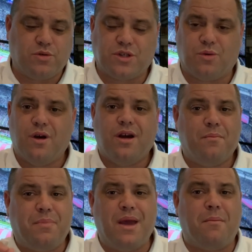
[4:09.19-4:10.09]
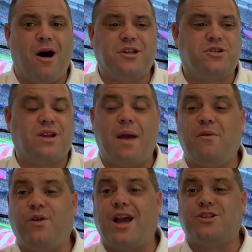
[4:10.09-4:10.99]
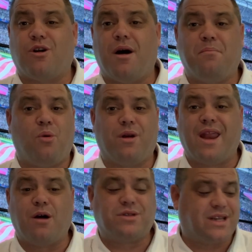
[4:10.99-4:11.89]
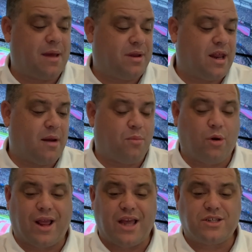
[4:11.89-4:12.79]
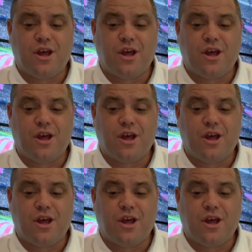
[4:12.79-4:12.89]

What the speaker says: So be a monster time. If you guys aren't on board, now is the time to get on board, guys.